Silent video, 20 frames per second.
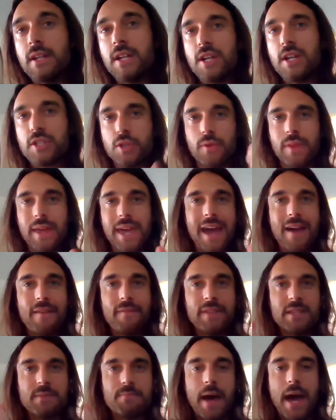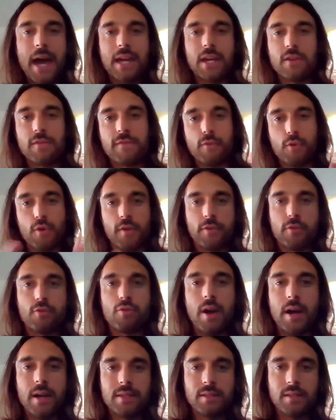So mm. they have this back and forth
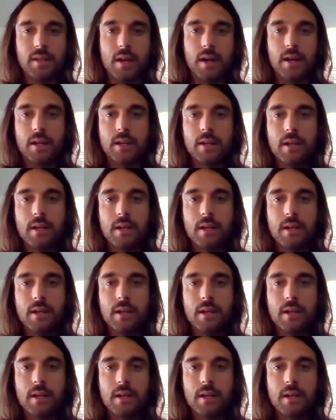crosstalk.